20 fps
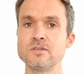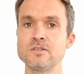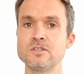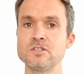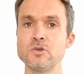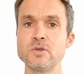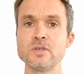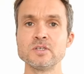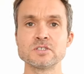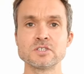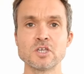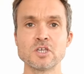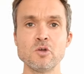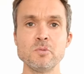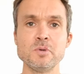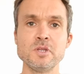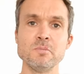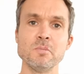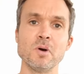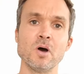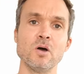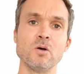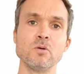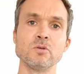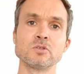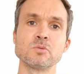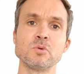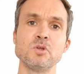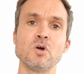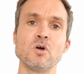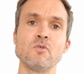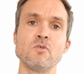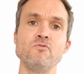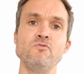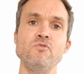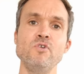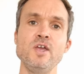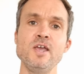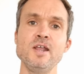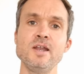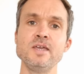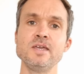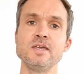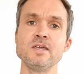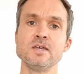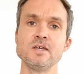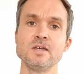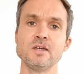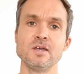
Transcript: doing so many miles, we're not really